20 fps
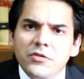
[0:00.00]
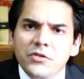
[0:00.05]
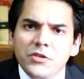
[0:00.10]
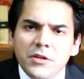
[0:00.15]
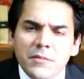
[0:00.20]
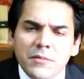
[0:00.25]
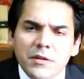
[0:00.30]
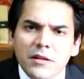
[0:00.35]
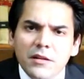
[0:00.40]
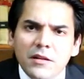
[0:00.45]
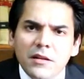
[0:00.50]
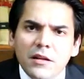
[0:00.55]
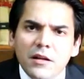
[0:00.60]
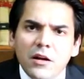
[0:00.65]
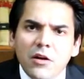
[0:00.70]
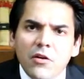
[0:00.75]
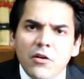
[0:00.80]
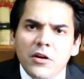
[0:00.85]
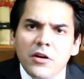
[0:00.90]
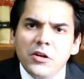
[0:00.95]

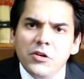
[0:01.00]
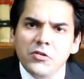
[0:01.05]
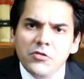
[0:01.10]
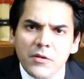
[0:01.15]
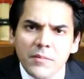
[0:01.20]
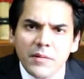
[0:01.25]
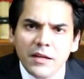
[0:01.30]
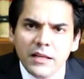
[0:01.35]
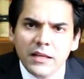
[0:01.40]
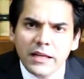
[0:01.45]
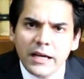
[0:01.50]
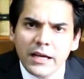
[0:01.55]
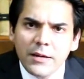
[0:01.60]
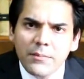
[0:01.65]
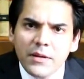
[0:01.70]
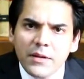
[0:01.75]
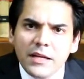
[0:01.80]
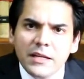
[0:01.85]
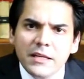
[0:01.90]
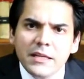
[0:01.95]
civil or criminal
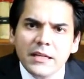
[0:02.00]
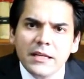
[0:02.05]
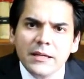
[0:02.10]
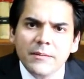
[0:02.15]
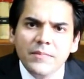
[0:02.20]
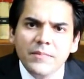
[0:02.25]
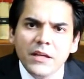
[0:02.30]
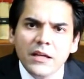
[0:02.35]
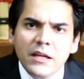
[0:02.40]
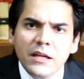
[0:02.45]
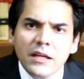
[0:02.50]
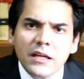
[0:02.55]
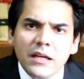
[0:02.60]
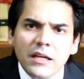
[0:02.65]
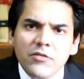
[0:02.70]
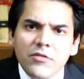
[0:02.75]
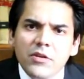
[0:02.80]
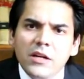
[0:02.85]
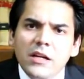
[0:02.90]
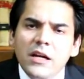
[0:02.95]
liability
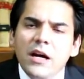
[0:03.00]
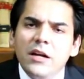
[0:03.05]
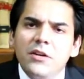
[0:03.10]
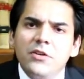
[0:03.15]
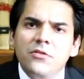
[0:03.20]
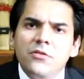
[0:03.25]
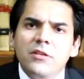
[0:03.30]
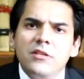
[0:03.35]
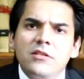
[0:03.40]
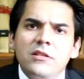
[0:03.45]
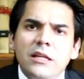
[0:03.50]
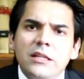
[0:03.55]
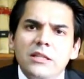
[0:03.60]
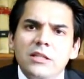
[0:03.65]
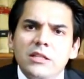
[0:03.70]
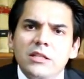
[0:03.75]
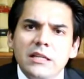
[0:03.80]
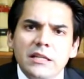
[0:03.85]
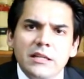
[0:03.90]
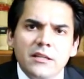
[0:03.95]
in regard to his
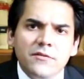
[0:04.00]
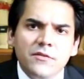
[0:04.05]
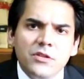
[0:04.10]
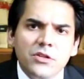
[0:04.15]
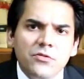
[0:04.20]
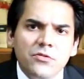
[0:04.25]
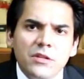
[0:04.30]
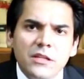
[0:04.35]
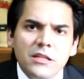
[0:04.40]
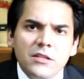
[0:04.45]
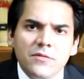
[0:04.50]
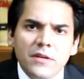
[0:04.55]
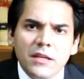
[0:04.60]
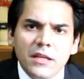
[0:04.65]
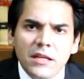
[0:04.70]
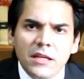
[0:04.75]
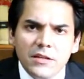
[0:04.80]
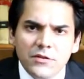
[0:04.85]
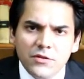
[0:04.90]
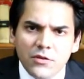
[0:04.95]
legislative duties
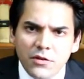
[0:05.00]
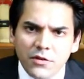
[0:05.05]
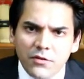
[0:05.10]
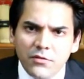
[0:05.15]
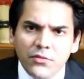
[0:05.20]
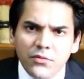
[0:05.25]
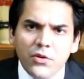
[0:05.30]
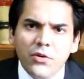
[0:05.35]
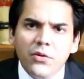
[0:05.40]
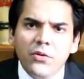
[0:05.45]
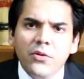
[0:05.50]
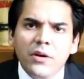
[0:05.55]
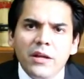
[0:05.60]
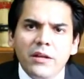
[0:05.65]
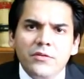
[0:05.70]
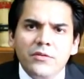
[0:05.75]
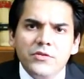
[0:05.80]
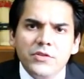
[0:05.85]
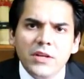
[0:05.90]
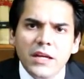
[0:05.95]
when he is on the
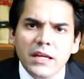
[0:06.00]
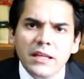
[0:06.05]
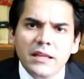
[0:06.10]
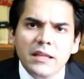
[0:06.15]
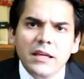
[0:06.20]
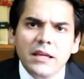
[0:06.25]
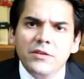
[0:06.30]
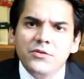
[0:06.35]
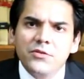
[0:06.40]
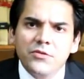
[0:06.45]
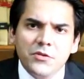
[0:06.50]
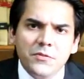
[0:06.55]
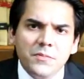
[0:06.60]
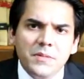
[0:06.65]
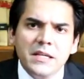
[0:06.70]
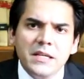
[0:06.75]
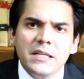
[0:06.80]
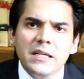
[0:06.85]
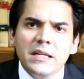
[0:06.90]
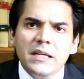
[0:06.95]
floor and saying things or
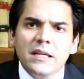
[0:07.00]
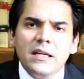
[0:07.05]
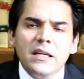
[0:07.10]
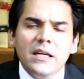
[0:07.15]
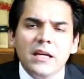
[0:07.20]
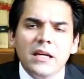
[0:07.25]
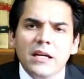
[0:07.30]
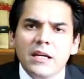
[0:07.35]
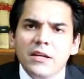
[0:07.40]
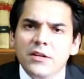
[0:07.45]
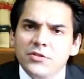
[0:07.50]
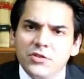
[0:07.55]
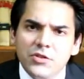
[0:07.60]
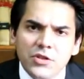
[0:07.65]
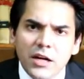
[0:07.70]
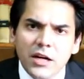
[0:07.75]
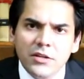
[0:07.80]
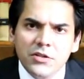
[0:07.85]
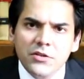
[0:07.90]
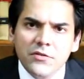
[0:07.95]
debating in
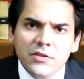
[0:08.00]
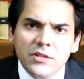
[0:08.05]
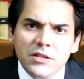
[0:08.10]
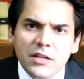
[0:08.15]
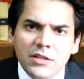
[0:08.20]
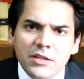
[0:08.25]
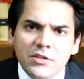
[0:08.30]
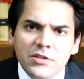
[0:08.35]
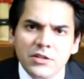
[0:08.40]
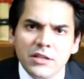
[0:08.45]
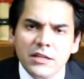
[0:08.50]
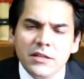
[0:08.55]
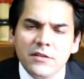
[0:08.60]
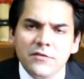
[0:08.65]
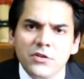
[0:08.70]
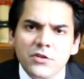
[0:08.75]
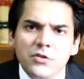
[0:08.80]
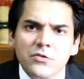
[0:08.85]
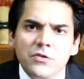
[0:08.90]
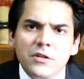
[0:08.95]
discharge of his
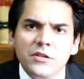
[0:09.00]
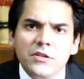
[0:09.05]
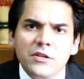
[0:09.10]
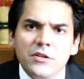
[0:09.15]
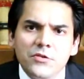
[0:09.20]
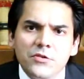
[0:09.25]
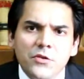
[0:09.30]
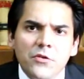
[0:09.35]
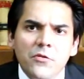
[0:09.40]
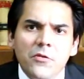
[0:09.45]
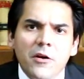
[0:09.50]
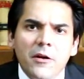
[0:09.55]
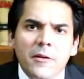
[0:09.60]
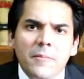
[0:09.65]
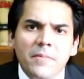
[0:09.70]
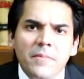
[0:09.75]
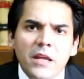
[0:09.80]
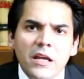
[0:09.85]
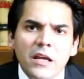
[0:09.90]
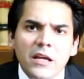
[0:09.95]
legislative duties and so
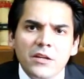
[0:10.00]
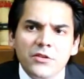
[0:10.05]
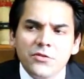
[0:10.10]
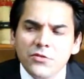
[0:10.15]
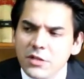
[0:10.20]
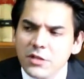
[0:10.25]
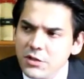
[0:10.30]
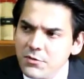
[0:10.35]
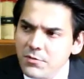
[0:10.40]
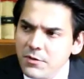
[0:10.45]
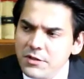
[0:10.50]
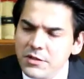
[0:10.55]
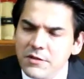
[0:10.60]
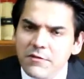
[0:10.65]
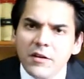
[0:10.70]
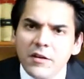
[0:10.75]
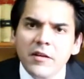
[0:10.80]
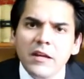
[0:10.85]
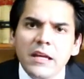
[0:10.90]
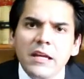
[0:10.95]
on. So this was
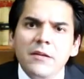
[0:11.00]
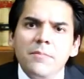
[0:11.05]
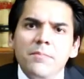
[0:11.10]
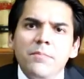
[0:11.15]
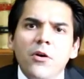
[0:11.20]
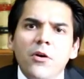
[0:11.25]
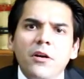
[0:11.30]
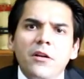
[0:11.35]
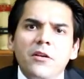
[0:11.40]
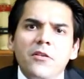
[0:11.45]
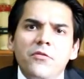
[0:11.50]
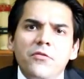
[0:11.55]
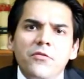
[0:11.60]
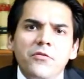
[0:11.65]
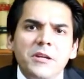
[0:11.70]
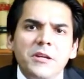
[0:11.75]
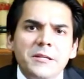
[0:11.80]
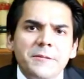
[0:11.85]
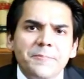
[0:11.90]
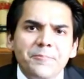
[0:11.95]
a very important
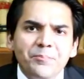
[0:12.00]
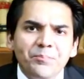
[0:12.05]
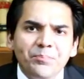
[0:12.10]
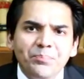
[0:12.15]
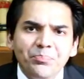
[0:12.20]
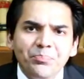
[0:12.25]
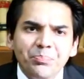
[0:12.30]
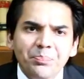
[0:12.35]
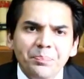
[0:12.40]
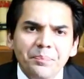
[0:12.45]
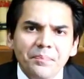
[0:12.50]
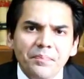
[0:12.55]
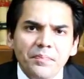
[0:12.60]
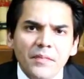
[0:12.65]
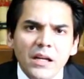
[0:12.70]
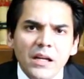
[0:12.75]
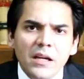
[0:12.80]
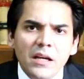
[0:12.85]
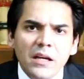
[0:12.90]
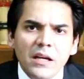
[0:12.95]
freedom.
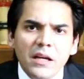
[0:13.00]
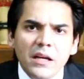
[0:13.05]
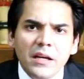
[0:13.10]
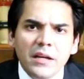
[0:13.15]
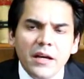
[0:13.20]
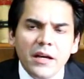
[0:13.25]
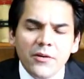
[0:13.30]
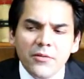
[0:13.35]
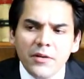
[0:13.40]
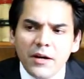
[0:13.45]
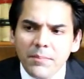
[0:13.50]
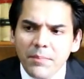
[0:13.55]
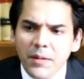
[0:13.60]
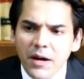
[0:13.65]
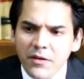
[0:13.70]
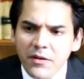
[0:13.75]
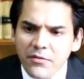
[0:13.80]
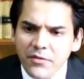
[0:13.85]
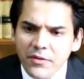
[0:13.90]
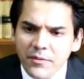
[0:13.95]
Now,
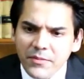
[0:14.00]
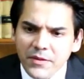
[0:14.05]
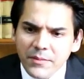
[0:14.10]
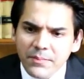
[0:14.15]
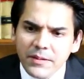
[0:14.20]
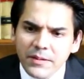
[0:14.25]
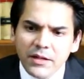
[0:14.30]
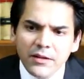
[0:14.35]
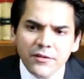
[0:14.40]
apart from the